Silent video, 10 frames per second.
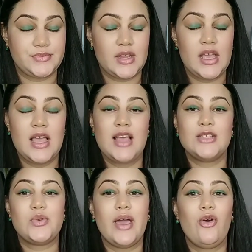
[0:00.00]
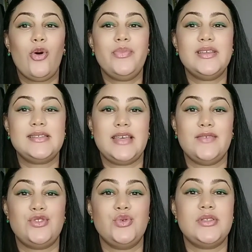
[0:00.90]
So I hope this gives you
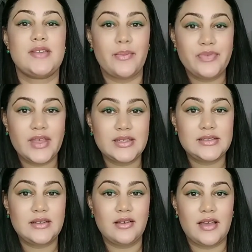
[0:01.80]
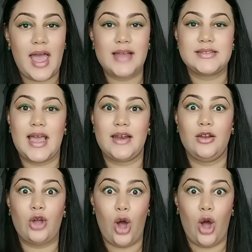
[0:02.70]
something to look at and look out